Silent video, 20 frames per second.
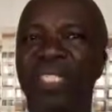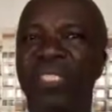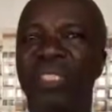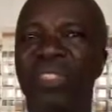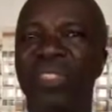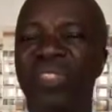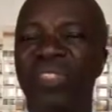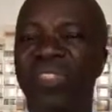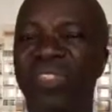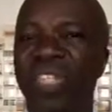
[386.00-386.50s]

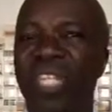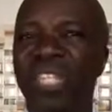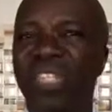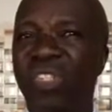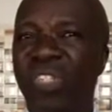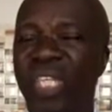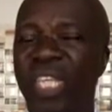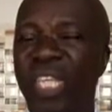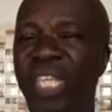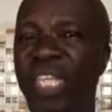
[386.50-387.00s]

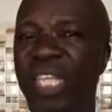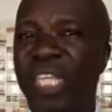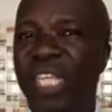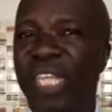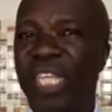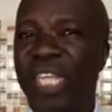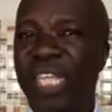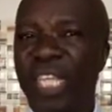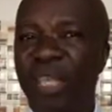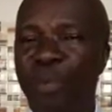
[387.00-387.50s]

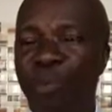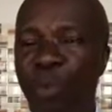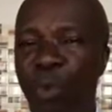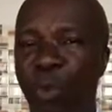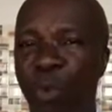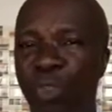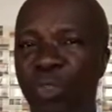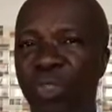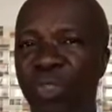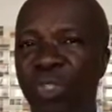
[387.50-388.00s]
Since
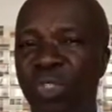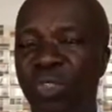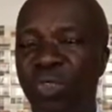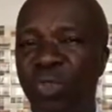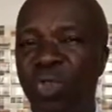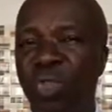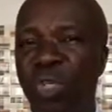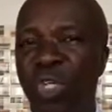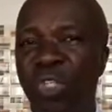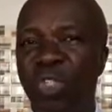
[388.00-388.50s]
Hebrews
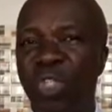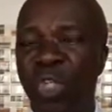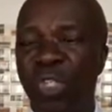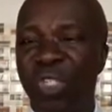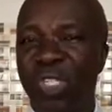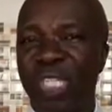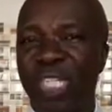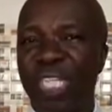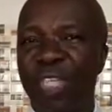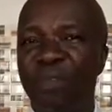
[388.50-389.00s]
do not
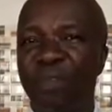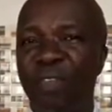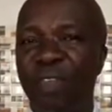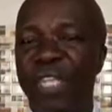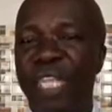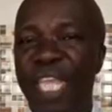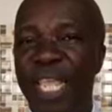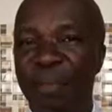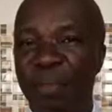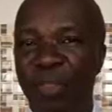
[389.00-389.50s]
just give
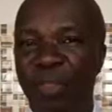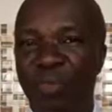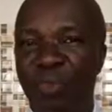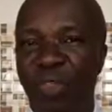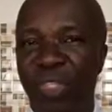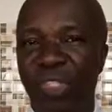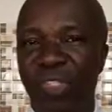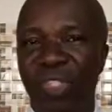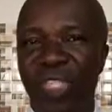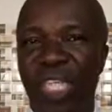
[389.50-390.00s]
names for
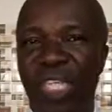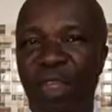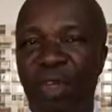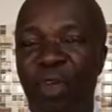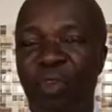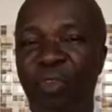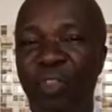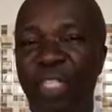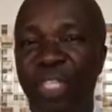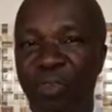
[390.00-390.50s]
the sake
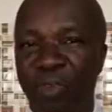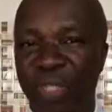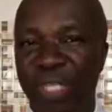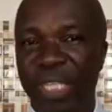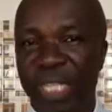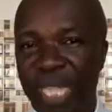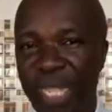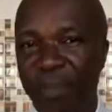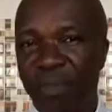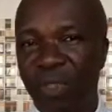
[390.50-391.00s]
of giving
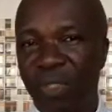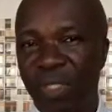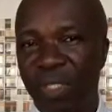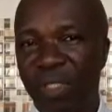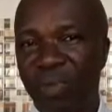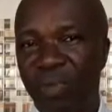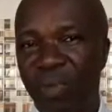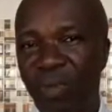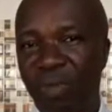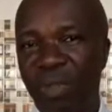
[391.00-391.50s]

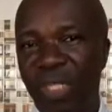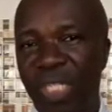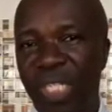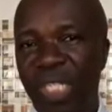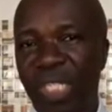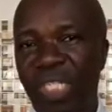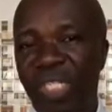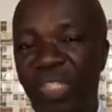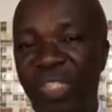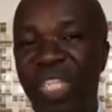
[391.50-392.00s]
names,
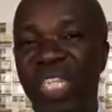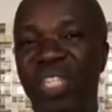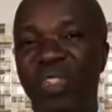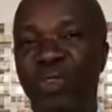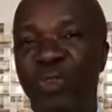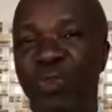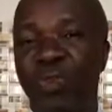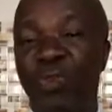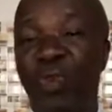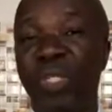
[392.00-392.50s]

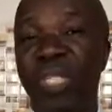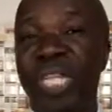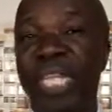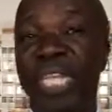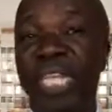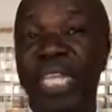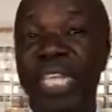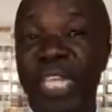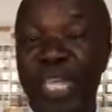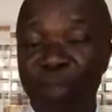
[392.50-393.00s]
since for the
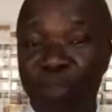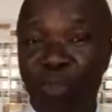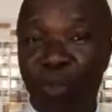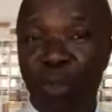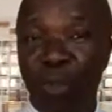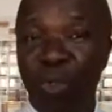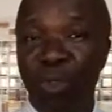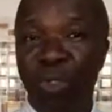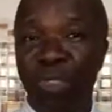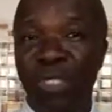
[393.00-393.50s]

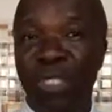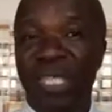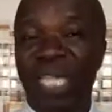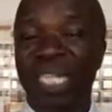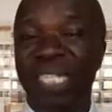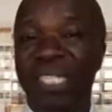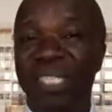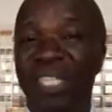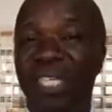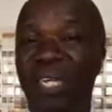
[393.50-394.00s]
Hebrew
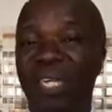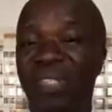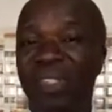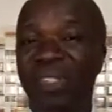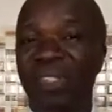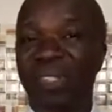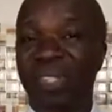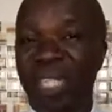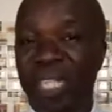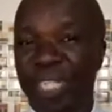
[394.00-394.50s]
that there are
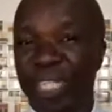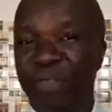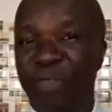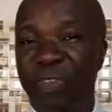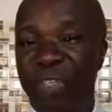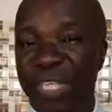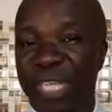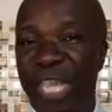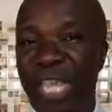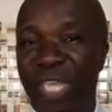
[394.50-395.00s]

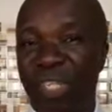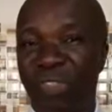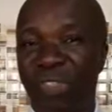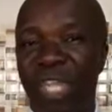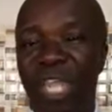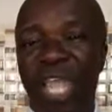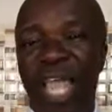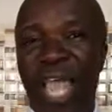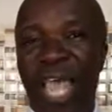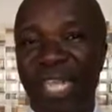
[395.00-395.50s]

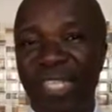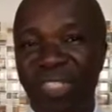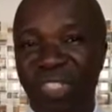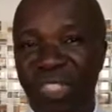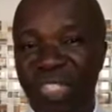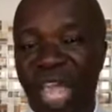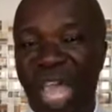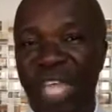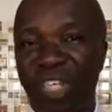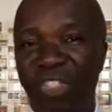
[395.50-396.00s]
significance
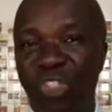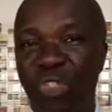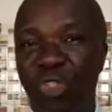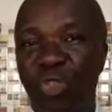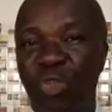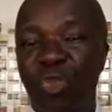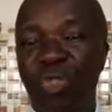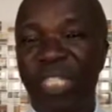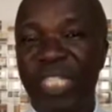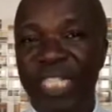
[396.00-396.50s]

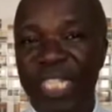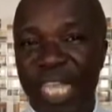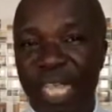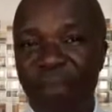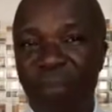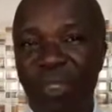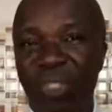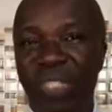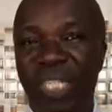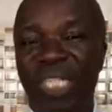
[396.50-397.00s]
attached to
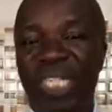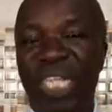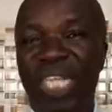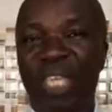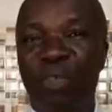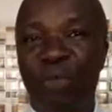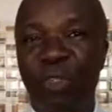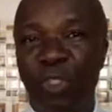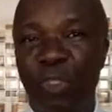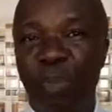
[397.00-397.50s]
names that are
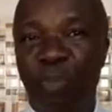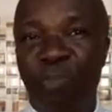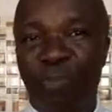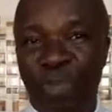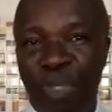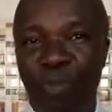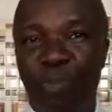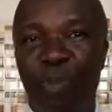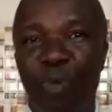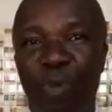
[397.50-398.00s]
given to
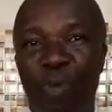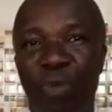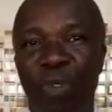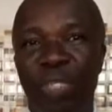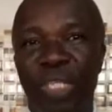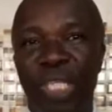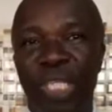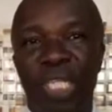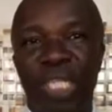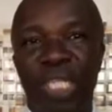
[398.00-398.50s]

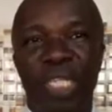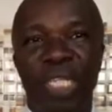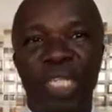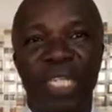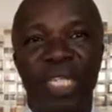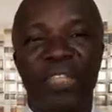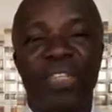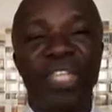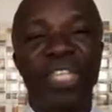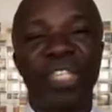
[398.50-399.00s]
people,
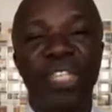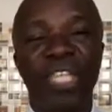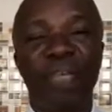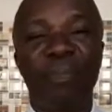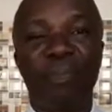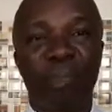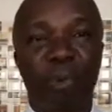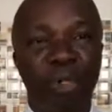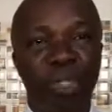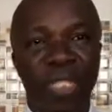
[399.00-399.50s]
it is
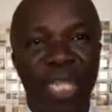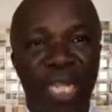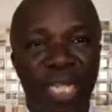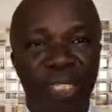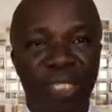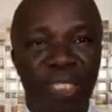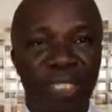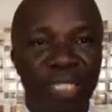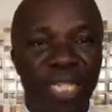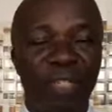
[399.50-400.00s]

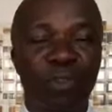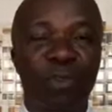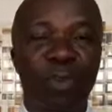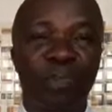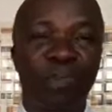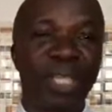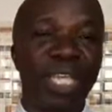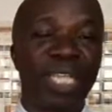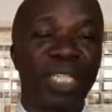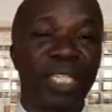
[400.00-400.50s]
important that we
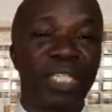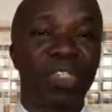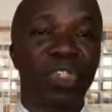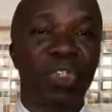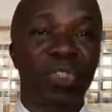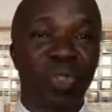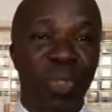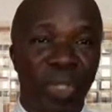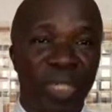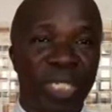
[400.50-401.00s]
begin
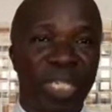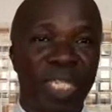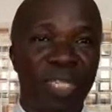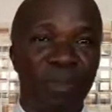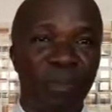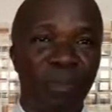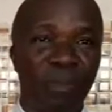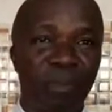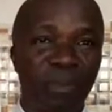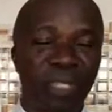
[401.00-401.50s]
this study
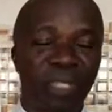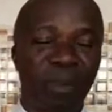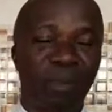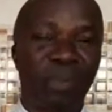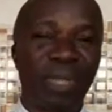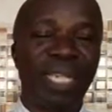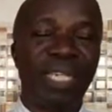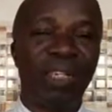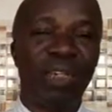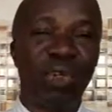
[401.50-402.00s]

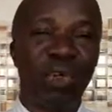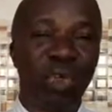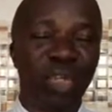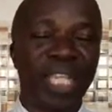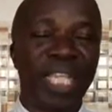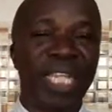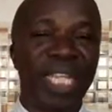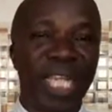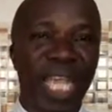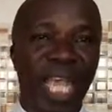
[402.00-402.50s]
by
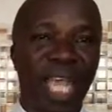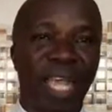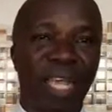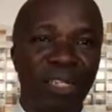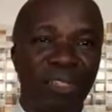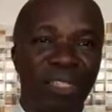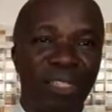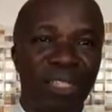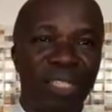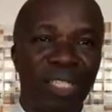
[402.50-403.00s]
looking
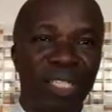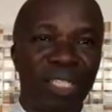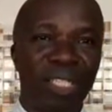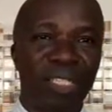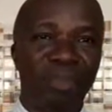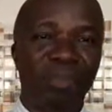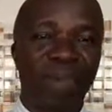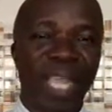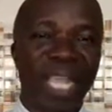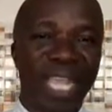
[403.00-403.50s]
at,
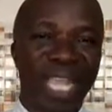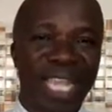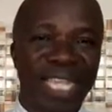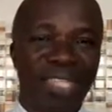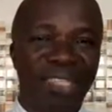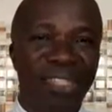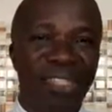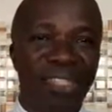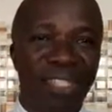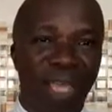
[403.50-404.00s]
by
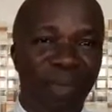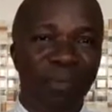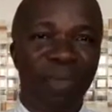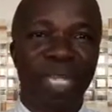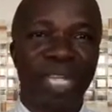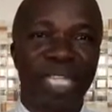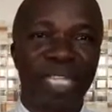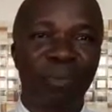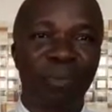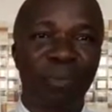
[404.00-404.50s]

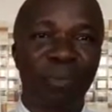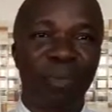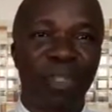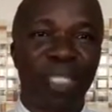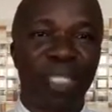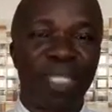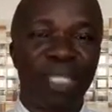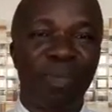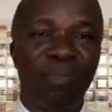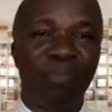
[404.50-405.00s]
examining
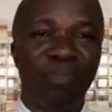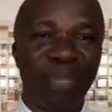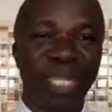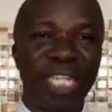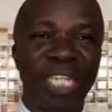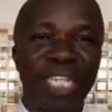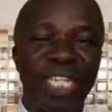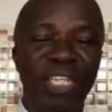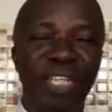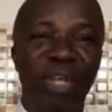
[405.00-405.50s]
the
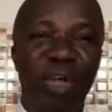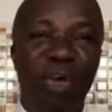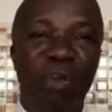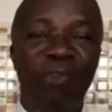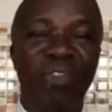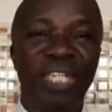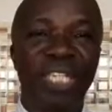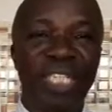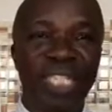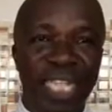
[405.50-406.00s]
meaning of
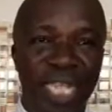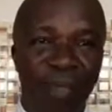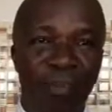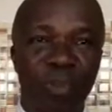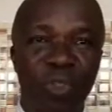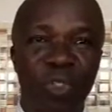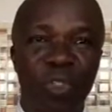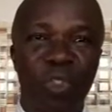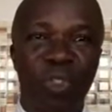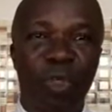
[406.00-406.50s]
the
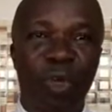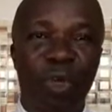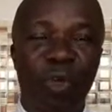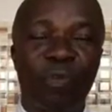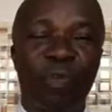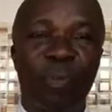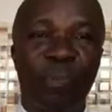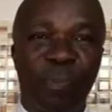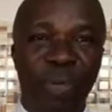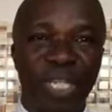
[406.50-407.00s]
names of
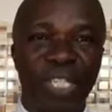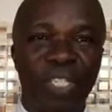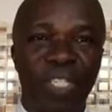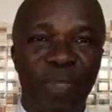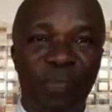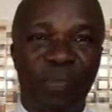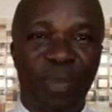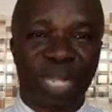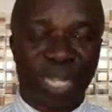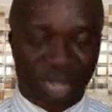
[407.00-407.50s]
the
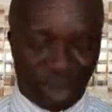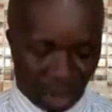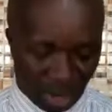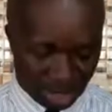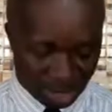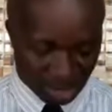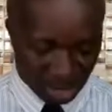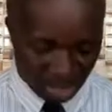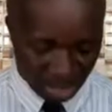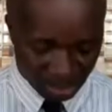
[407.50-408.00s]
principal
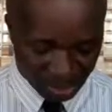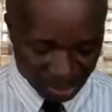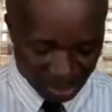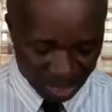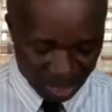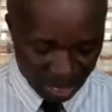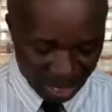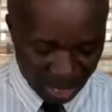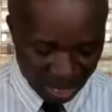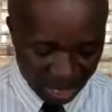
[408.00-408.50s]

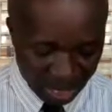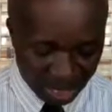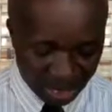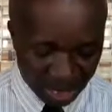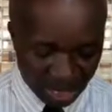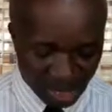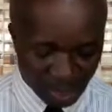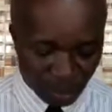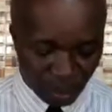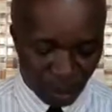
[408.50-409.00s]
characters in
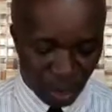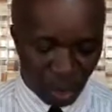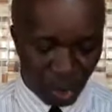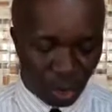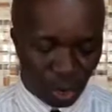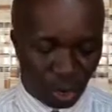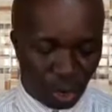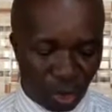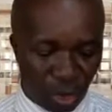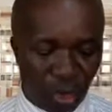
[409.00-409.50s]
this
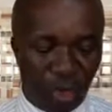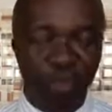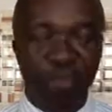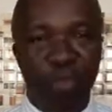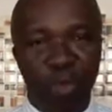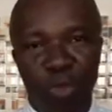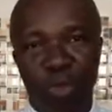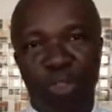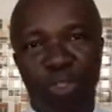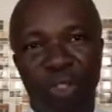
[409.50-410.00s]
book of
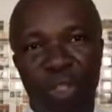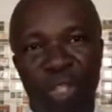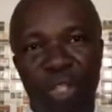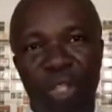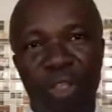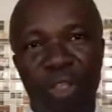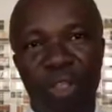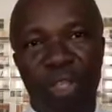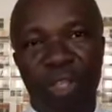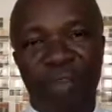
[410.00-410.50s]
Ruth
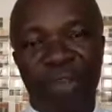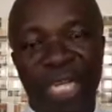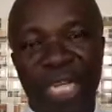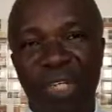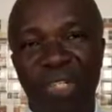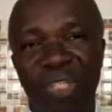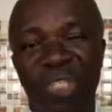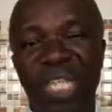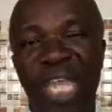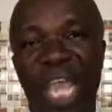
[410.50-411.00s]

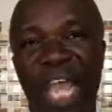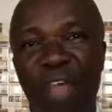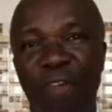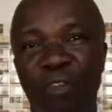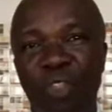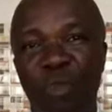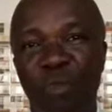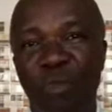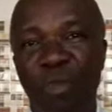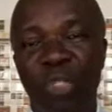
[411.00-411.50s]
because they have
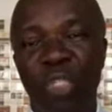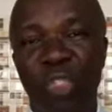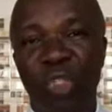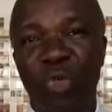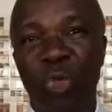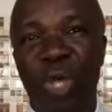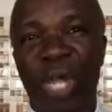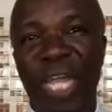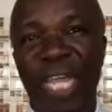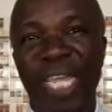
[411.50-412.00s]

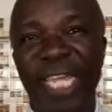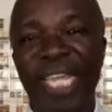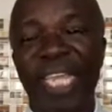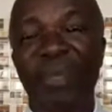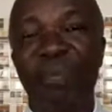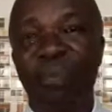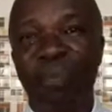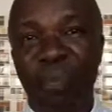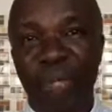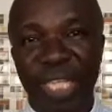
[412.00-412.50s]
spiritual
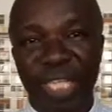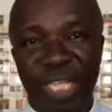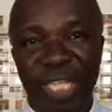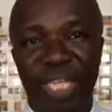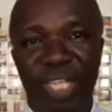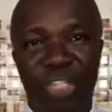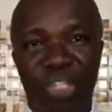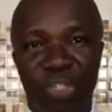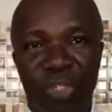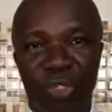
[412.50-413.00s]

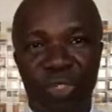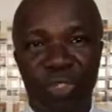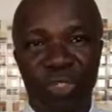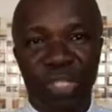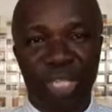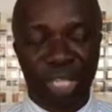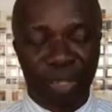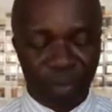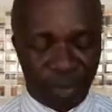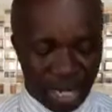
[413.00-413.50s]
implications.
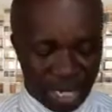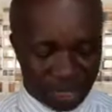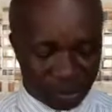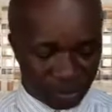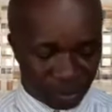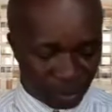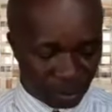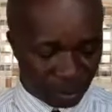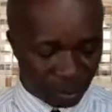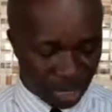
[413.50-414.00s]
Amen.
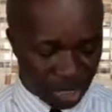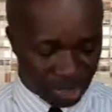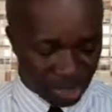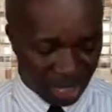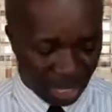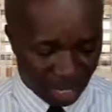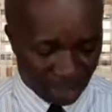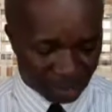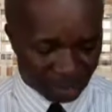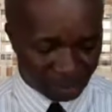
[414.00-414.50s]
Praise
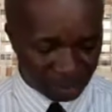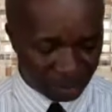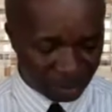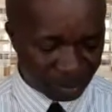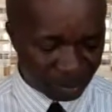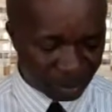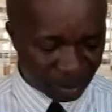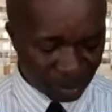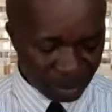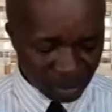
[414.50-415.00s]
God.
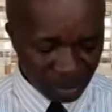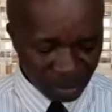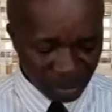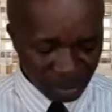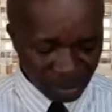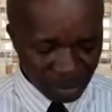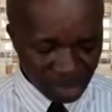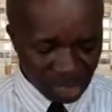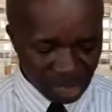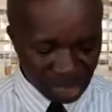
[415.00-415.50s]

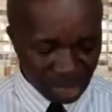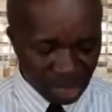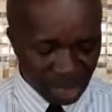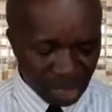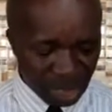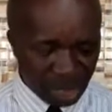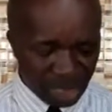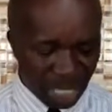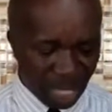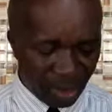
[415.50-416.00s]

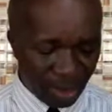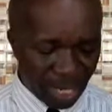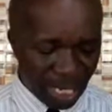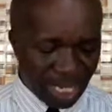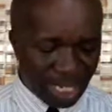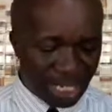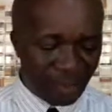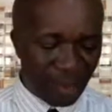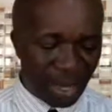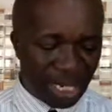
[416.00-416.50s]
Now,
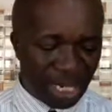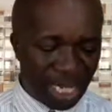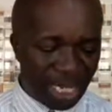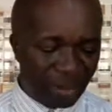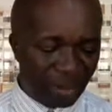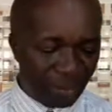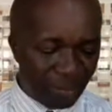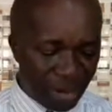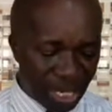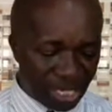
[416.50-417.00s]

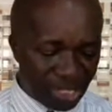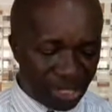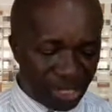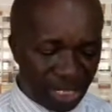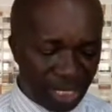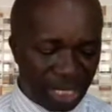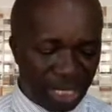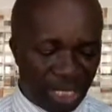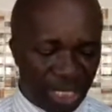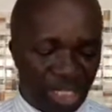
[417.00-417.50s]
Elimelech
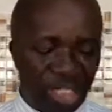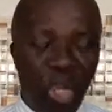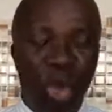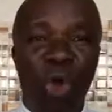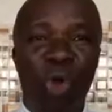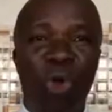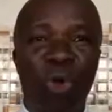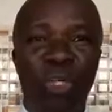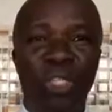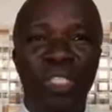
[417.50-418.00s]
means
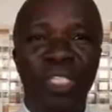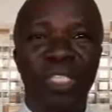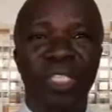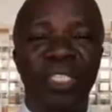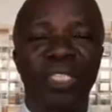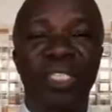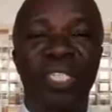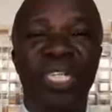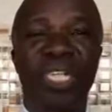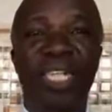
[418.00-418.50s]
God
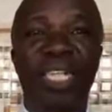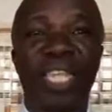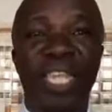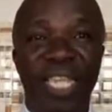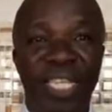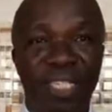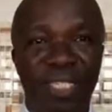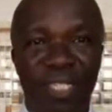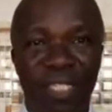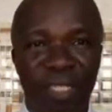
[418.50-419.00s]
the
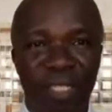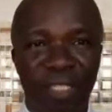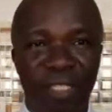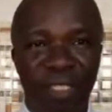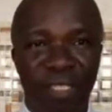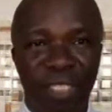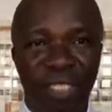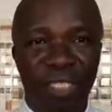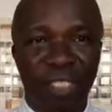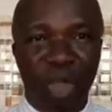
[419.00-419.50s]
king.
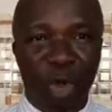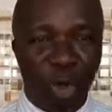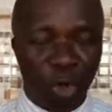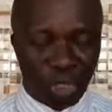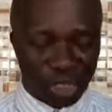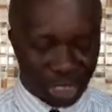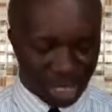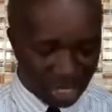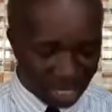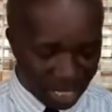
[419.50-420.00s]

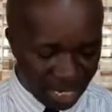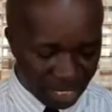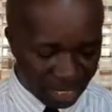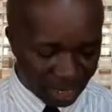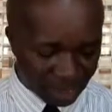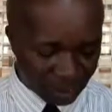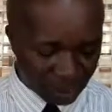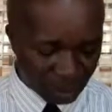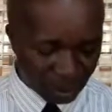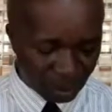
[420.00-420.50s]
God the
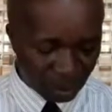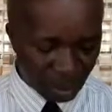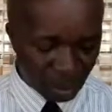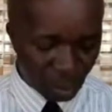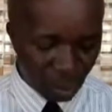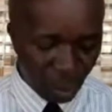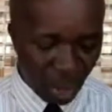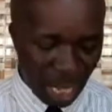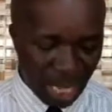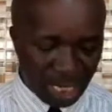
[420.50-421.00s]
king.
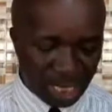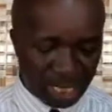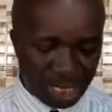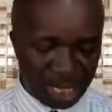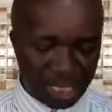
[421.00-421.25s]
While